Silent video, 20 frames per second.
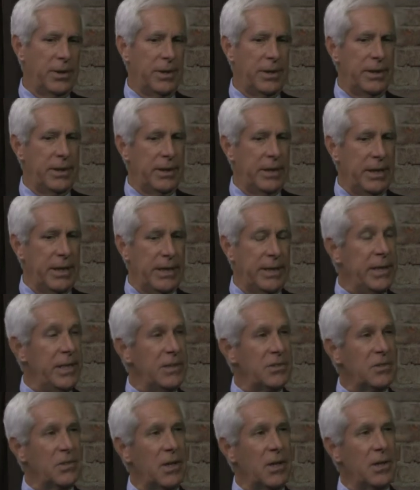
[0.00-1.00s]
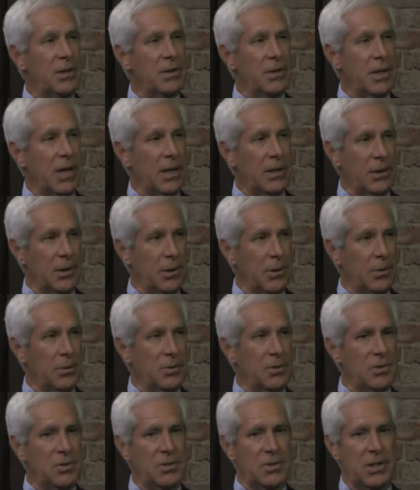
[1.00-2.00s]
and Nissan got
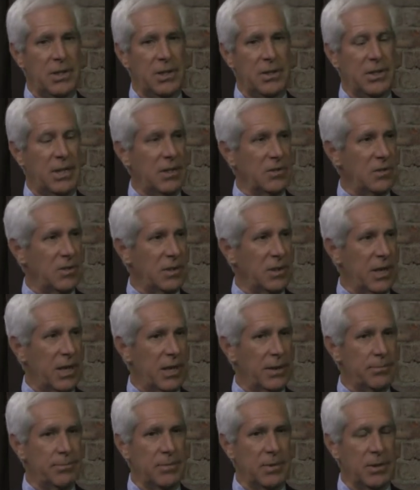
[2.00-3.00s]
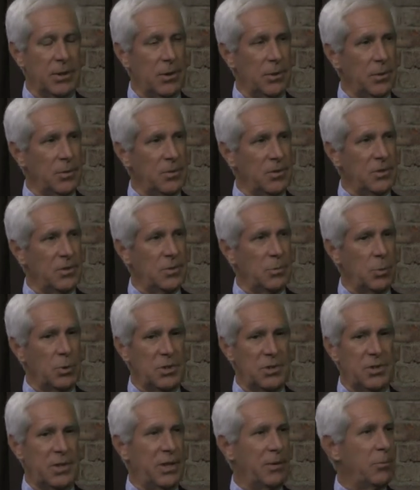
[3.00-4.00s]
loans, Tesla got loans,
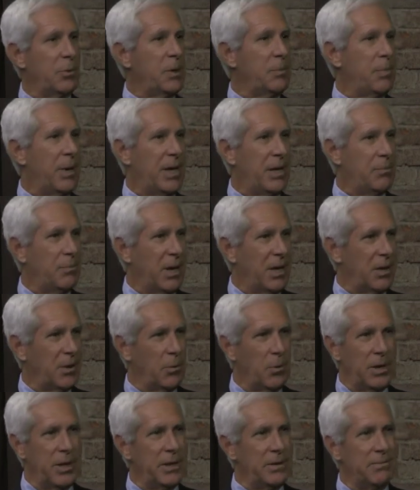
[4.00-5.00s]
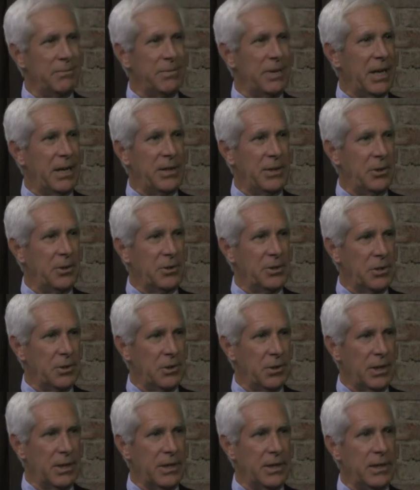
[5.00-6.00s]
which they repaid, by the way, 9 years
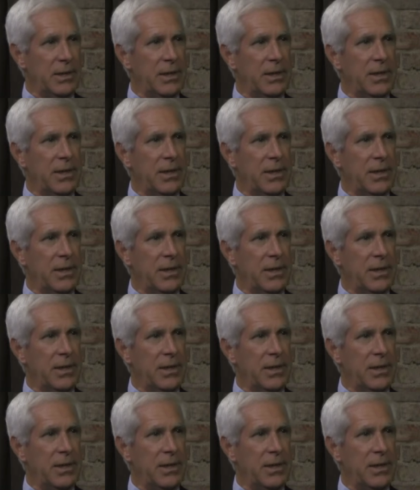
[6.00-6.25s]
early